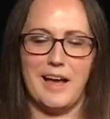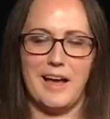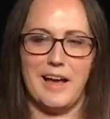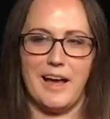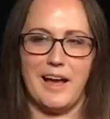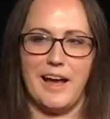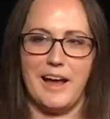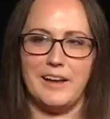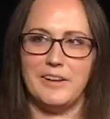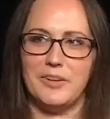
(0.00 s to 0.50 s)

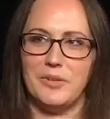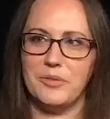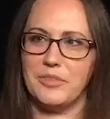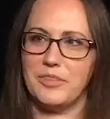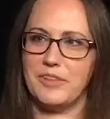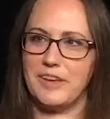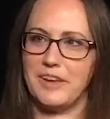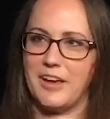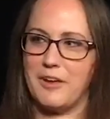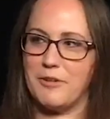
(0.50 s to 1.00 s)
I don't
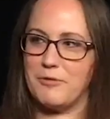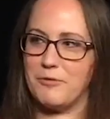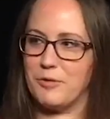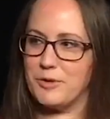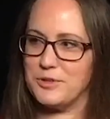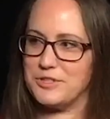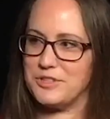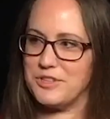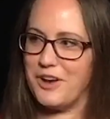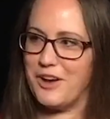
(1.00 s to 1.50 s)
think I
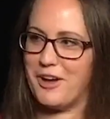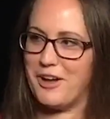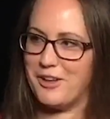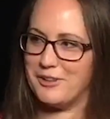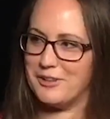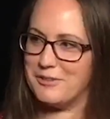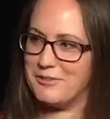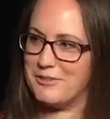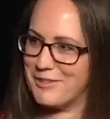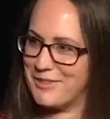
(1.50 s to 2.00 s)
foresaw
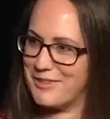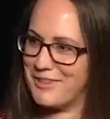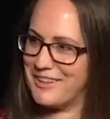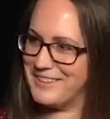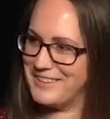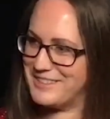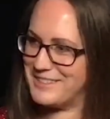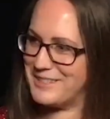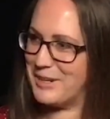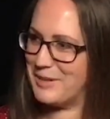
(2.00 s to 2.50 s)
all of the
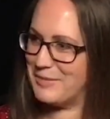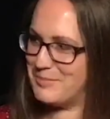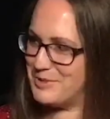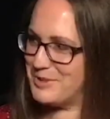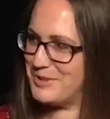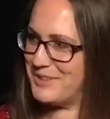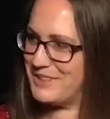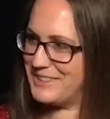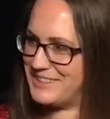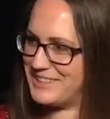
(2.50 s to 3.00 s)
things that I'm
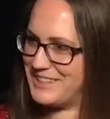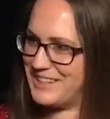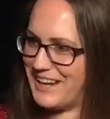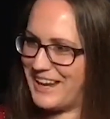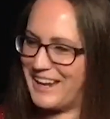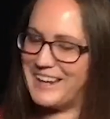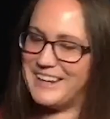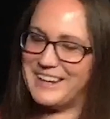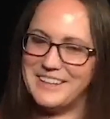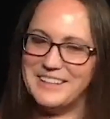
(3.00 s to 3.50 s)
doing
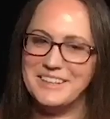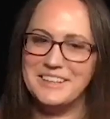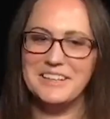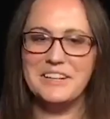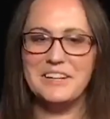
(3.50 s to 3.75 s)
today,